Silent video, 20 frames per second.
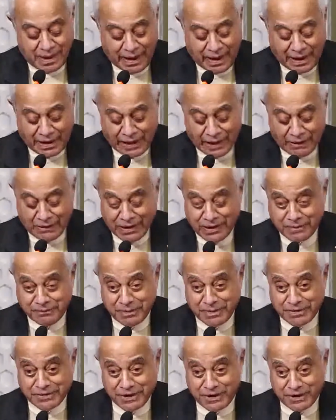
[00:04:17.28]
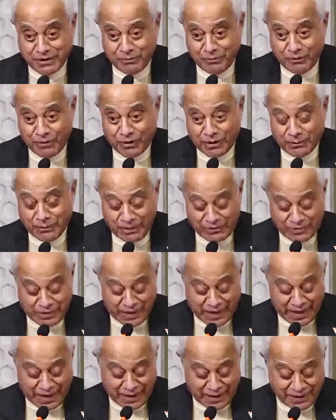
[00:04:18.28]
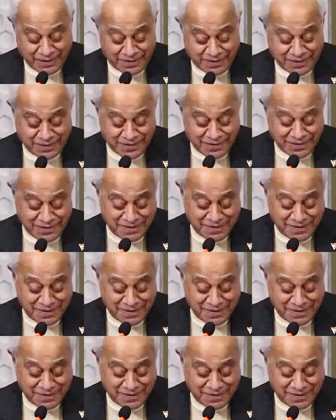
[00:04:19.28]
And now let me tell you more about the ANT.